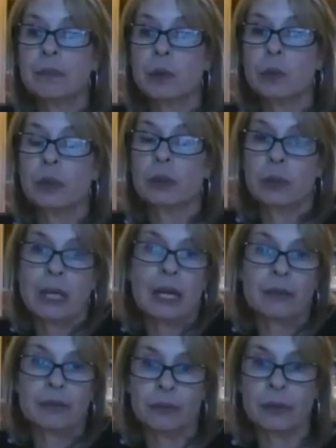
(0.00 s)
where we
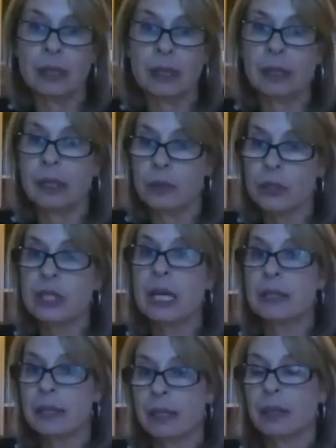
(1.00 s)
have our
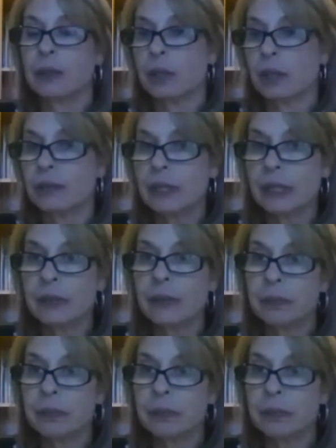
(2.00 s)
sites and our offices.